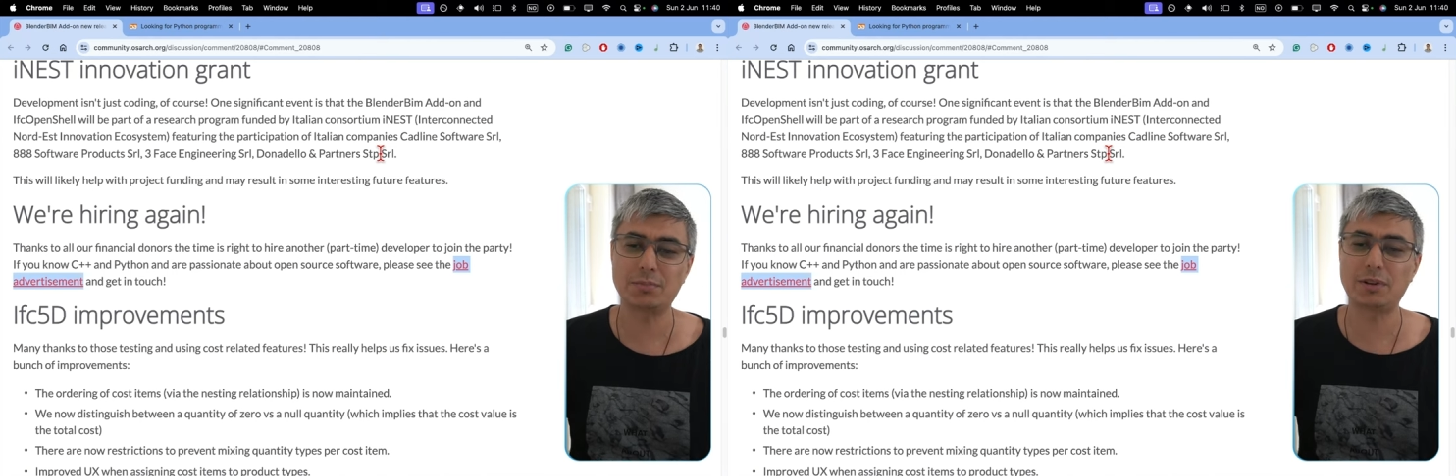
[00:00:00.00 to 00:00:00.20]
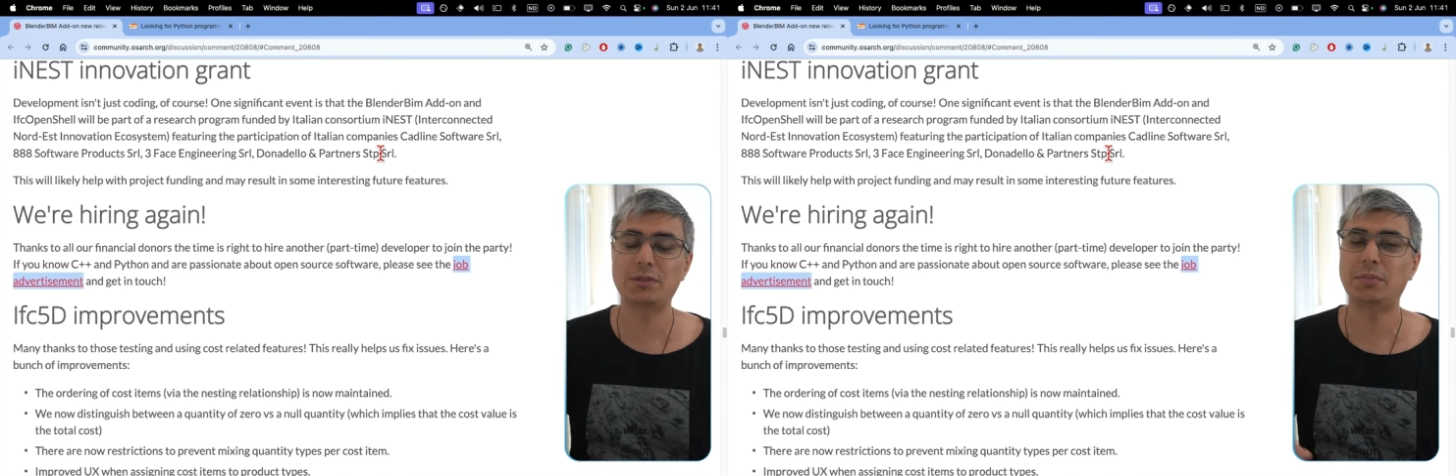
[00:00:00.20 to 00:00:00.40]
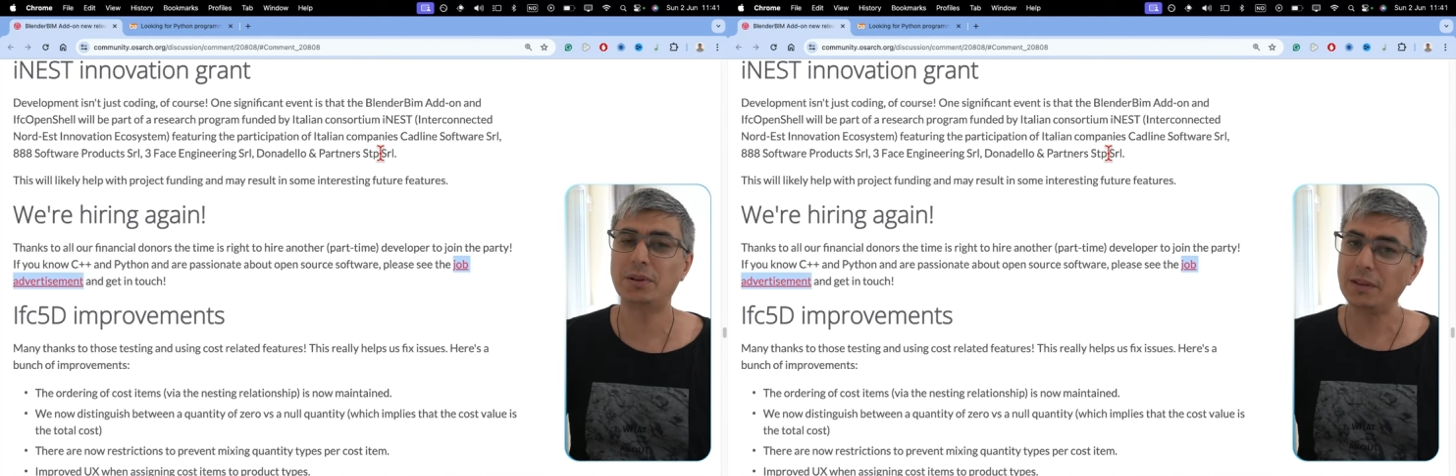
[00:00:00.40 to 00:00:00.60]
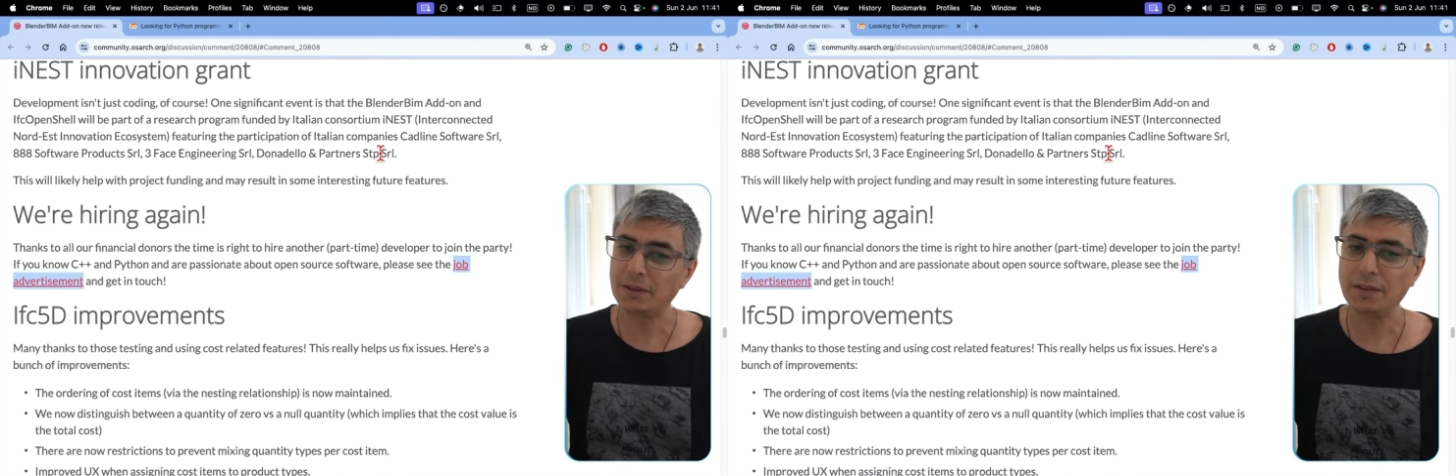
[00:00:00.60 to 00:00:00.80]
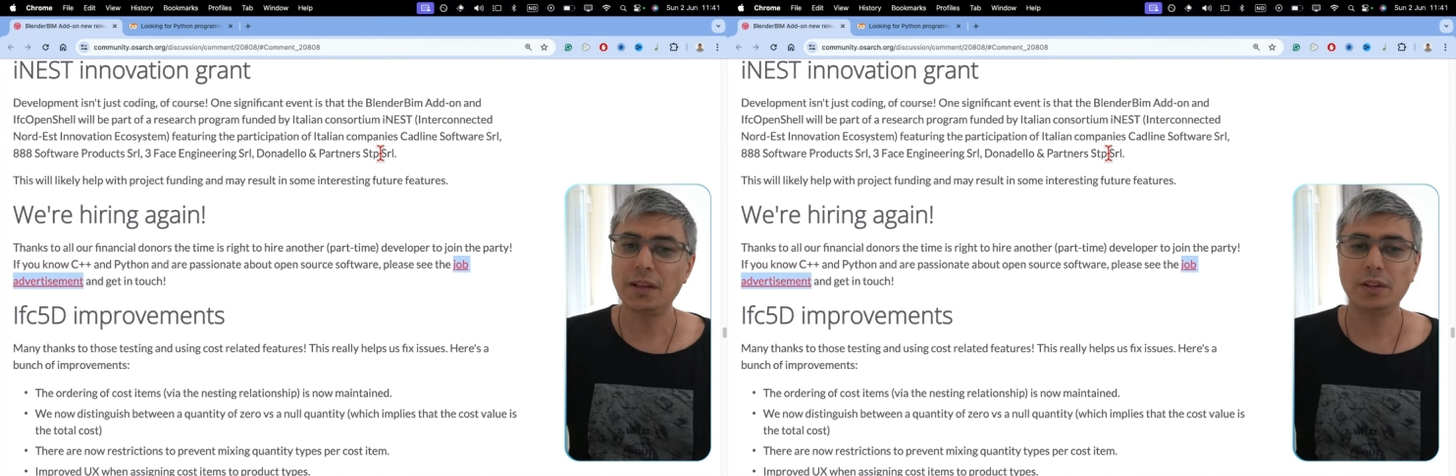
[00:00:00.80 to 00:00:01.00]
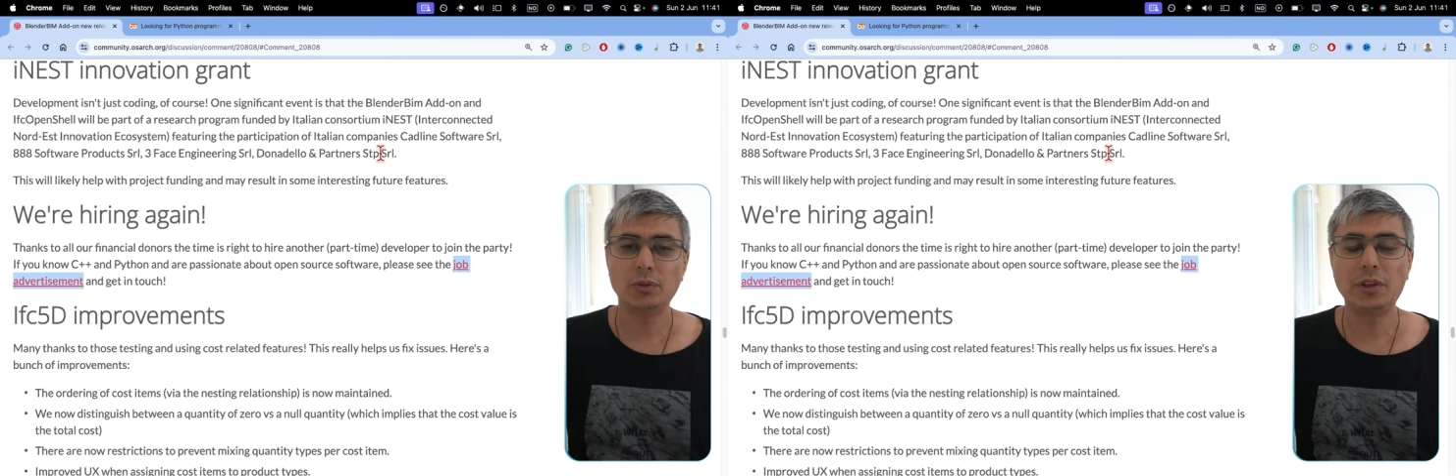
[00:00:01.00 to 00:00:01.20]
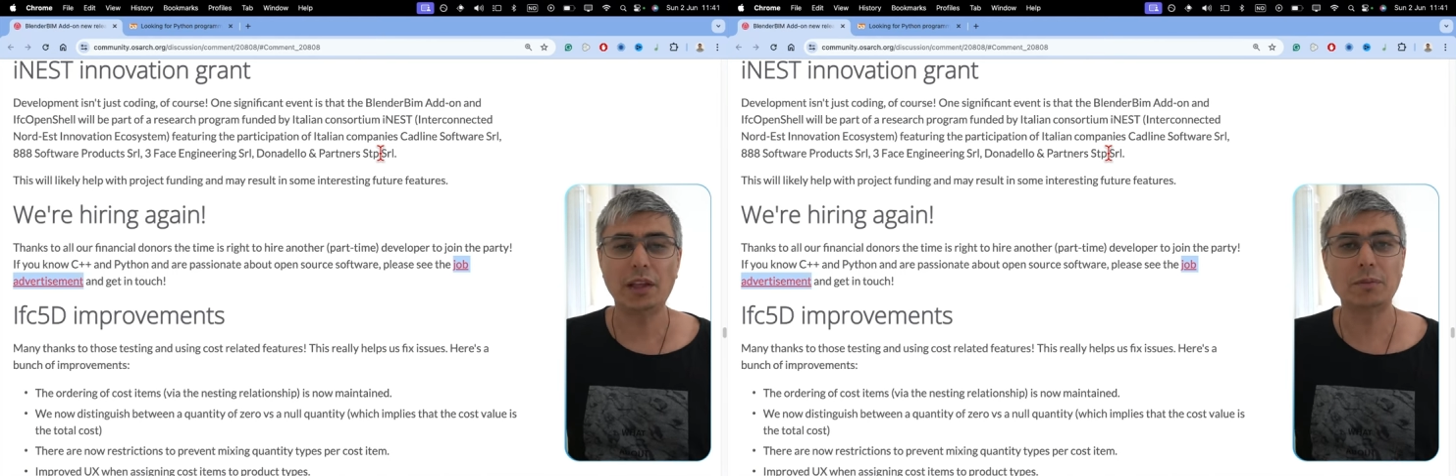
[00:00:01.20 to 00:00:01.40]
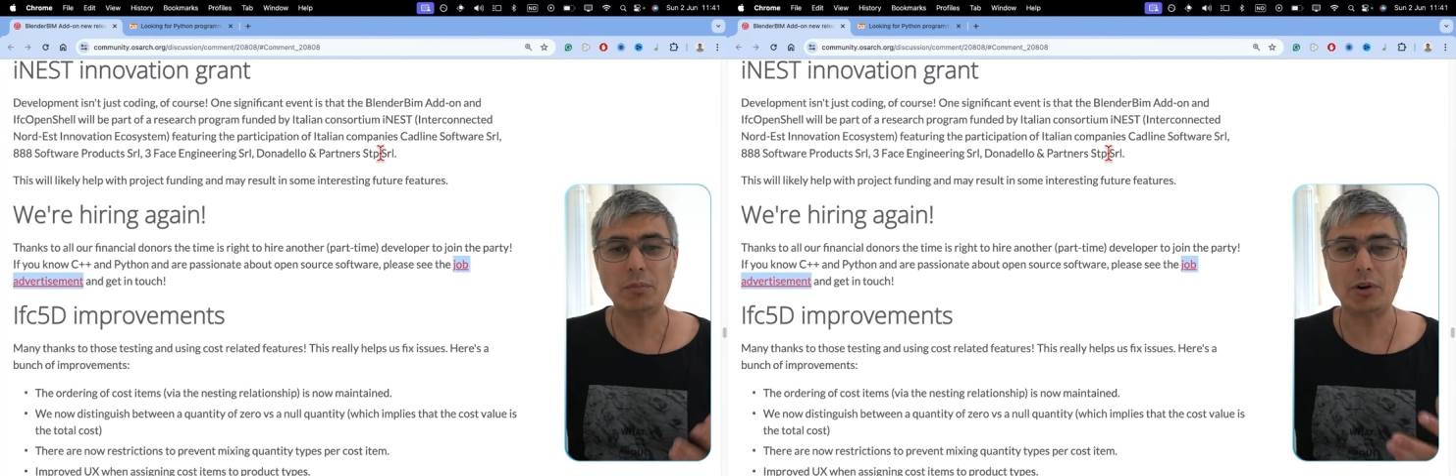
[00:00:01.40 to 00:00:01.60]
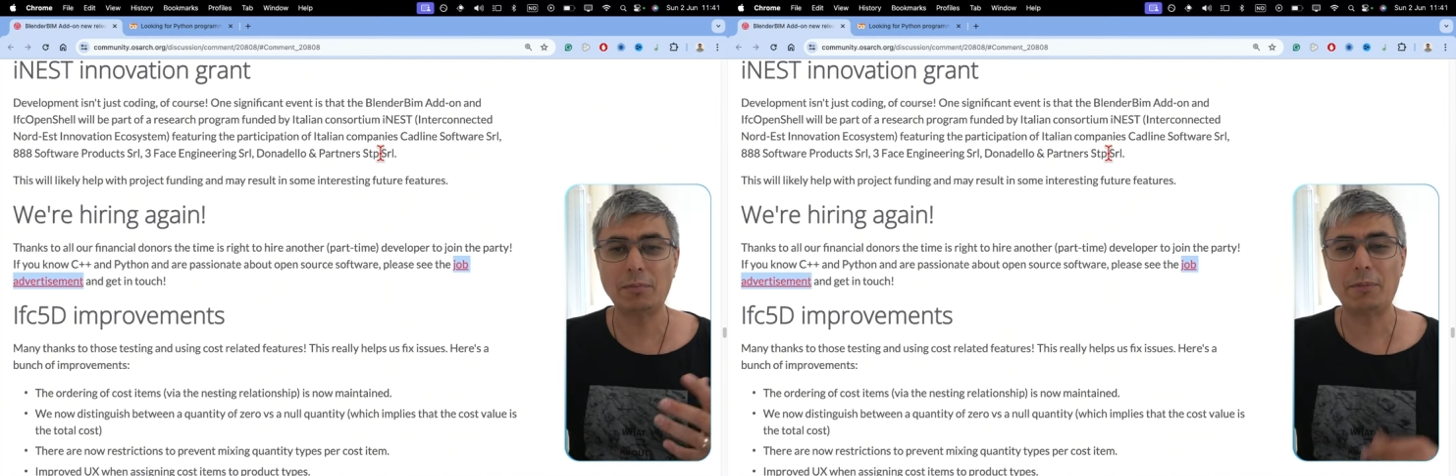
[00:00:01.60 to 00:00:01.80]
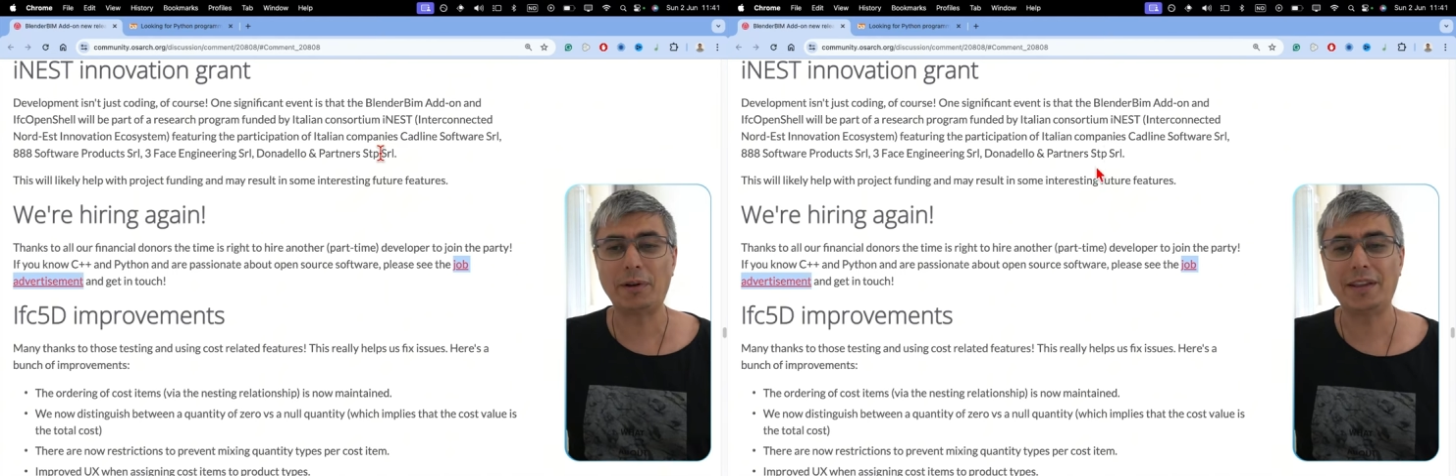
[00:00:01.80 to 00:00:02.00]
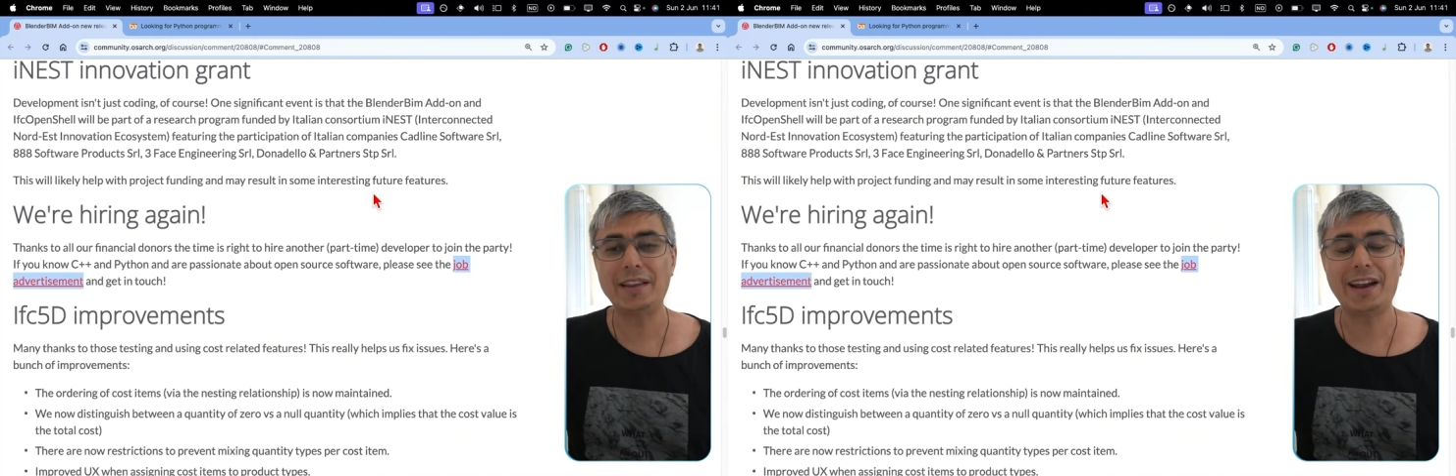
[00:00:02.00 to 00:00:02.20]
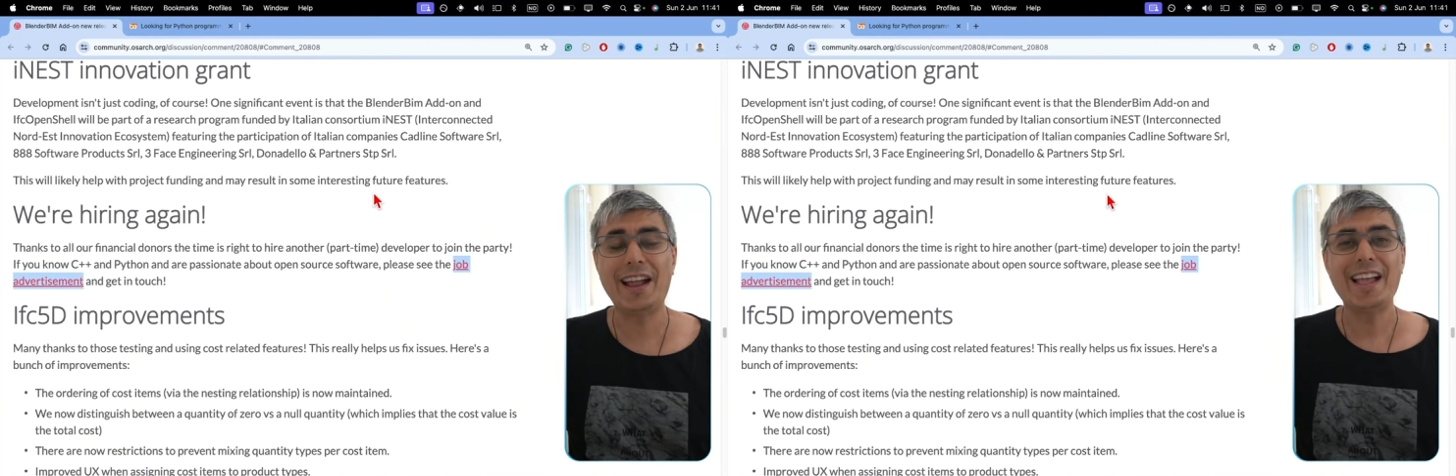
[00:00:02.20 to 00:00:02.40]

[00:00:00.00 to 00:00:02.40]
possible to get more people in here.